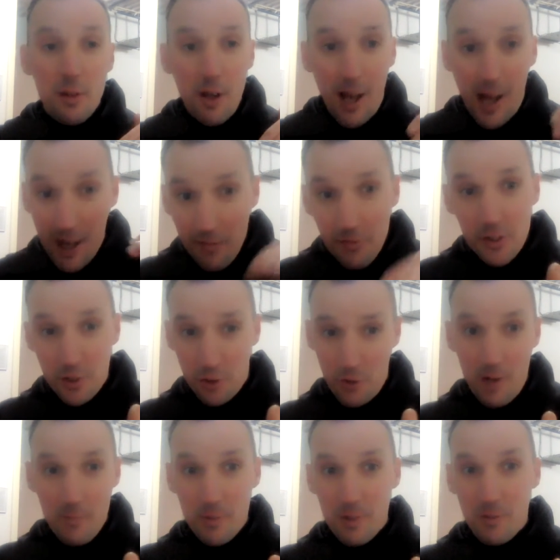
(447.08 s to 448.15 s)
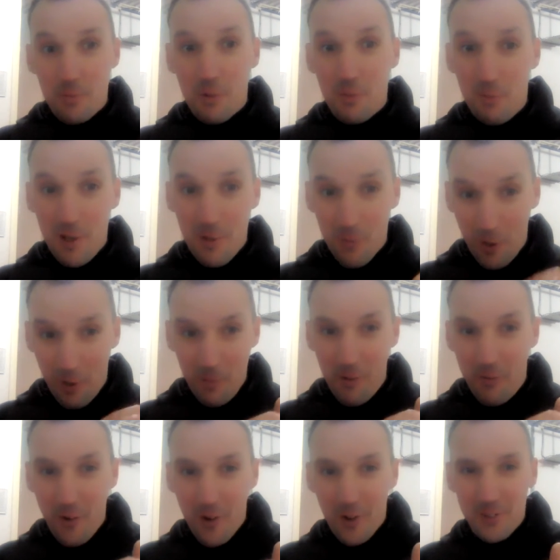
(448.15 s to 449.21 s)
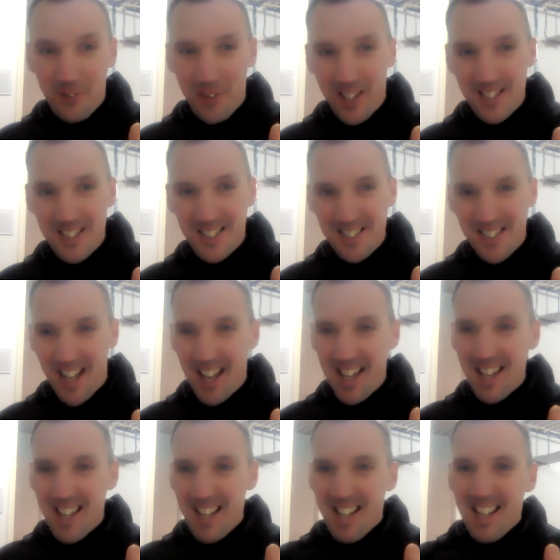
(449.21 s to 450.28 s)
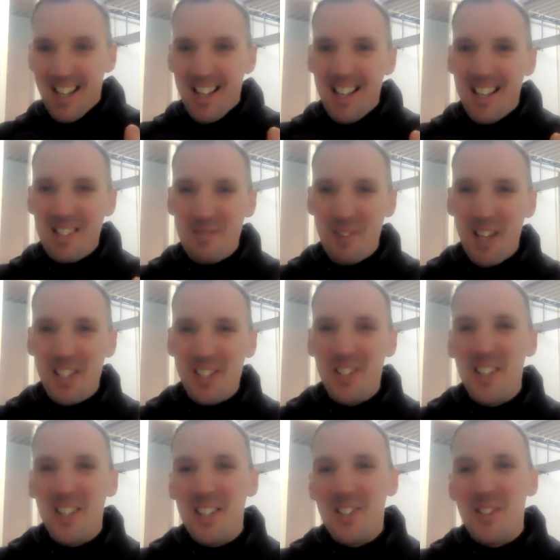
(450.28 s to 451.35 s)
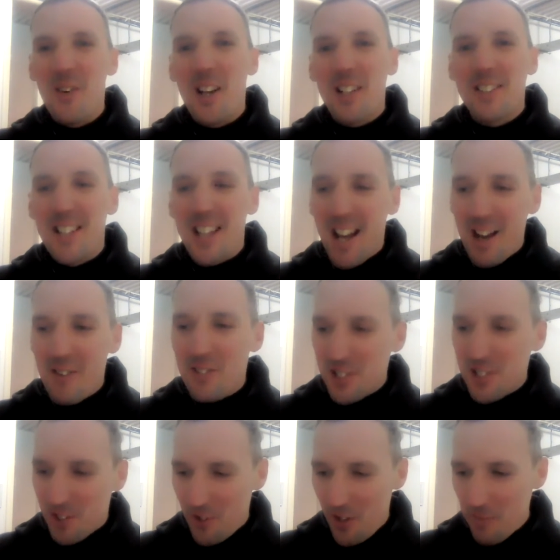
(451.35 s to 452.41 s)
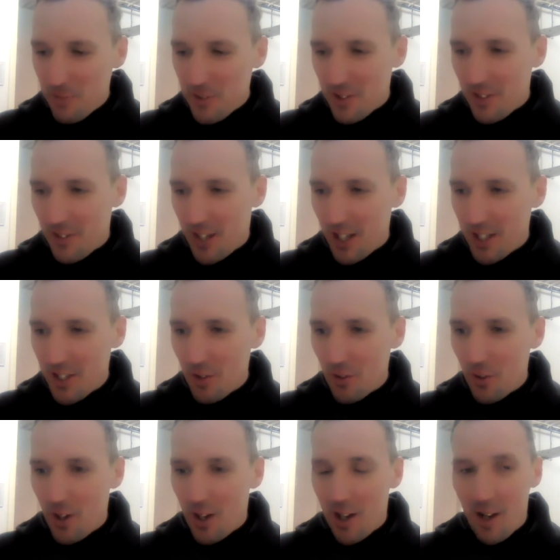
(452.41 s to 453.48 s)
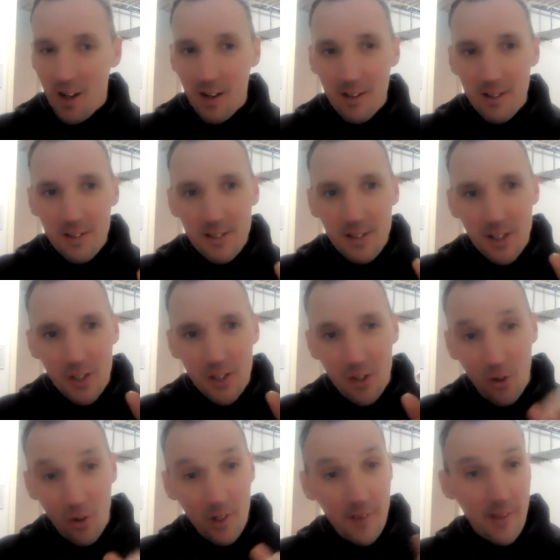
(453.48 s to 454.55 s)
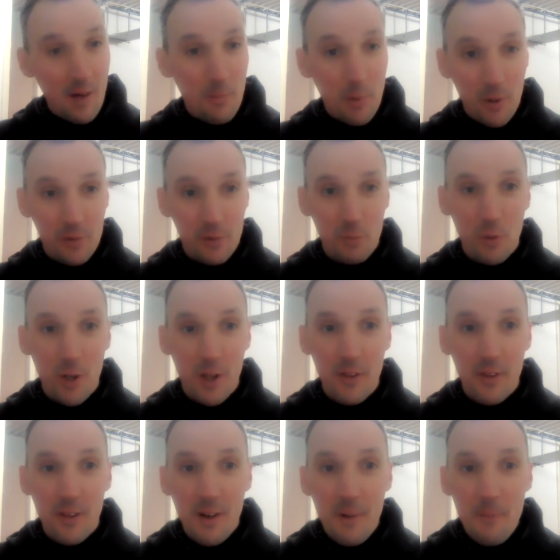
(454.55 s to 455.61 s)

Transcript: Have a script would be one of the first things to say, is make sure that you do actually have a script that you are calling that person with.